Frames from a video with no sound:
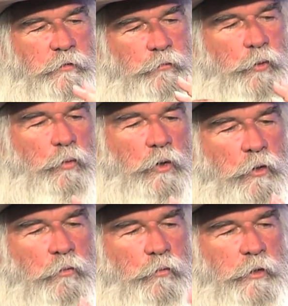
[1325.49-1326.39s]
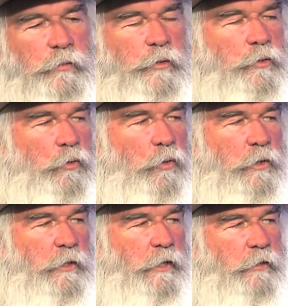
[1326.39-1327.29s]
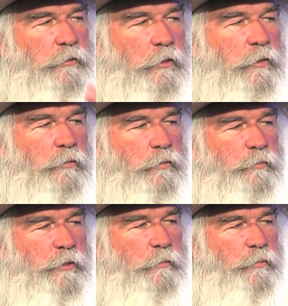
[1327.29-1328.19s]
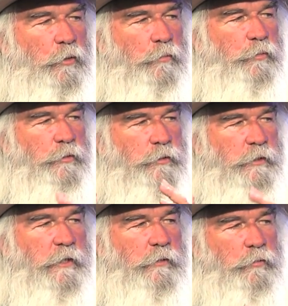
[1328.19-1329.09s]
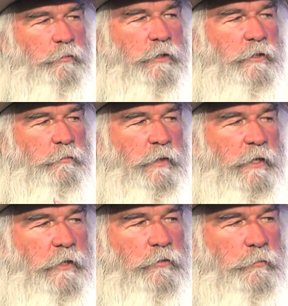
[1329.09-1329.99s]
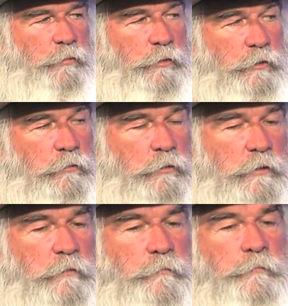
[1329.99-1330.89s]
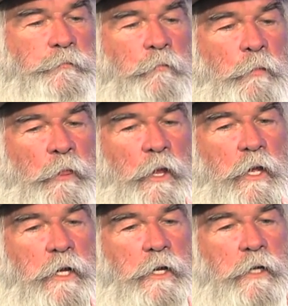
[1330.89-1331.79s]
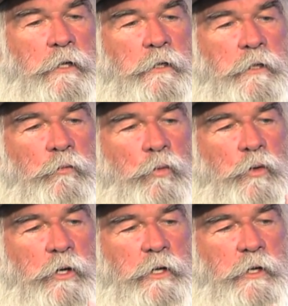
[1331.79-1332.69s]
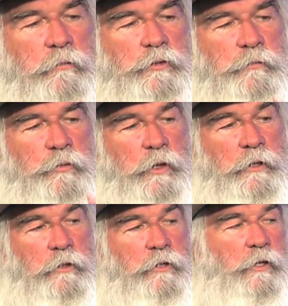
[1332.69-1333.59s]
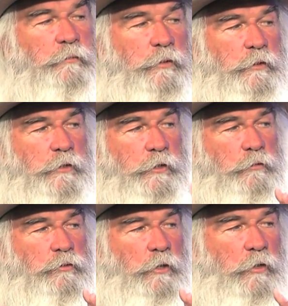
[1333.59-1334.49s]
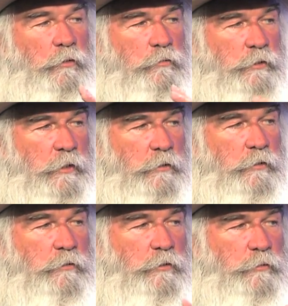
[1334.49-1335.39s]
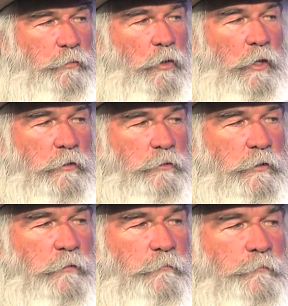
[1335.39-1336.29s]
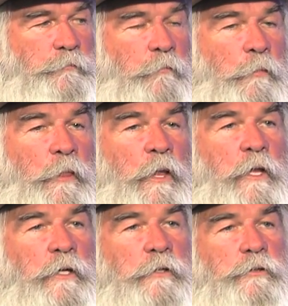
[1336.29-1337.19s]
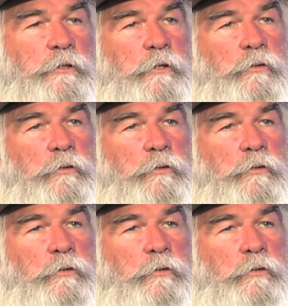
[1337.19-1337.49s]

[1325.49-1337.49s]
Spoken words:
if we were going to re-record it, I thought it would be appropriate that he would be the man to produce it. And they wanted him to bring a couple of new songs into this project. So,